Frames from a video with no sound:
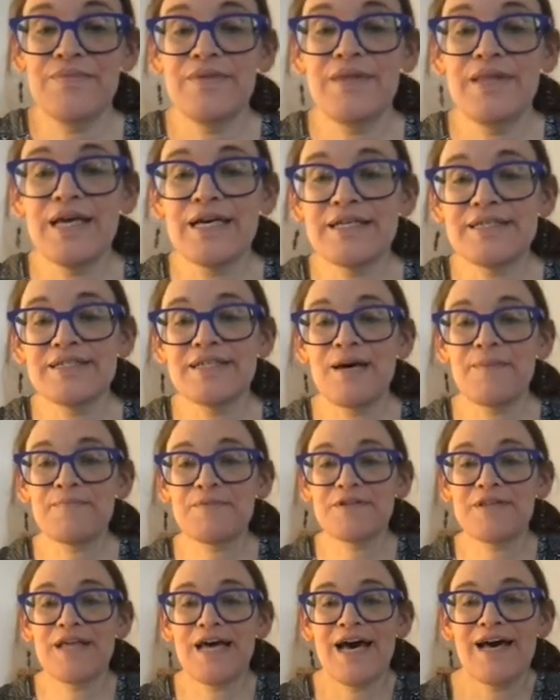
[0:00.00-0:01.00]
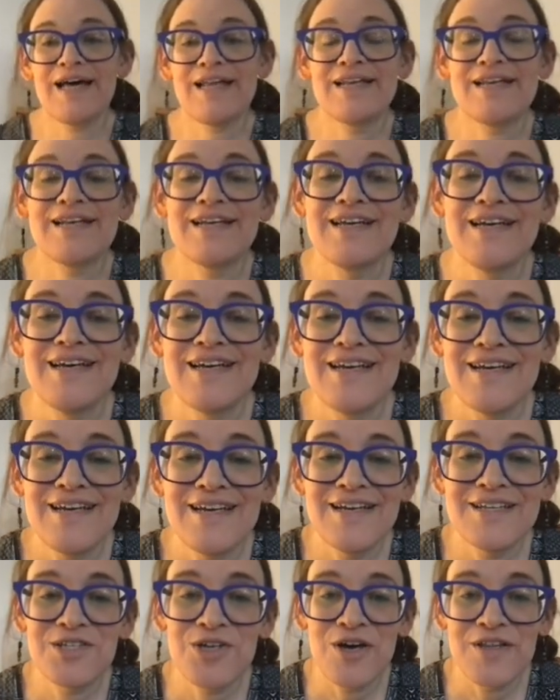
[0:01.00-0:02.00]
except that
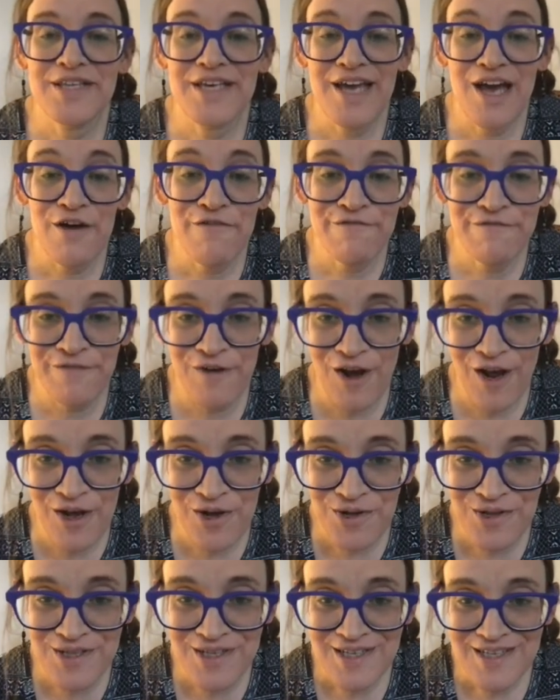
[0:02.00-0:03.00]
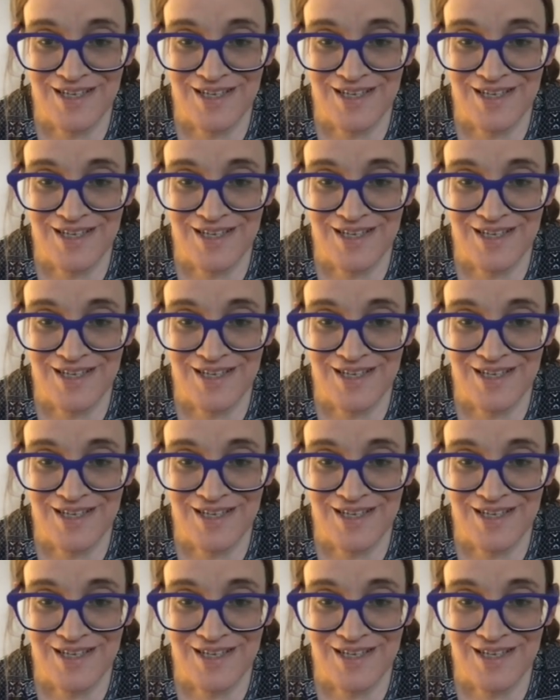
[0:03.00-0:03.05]
it's on the f file.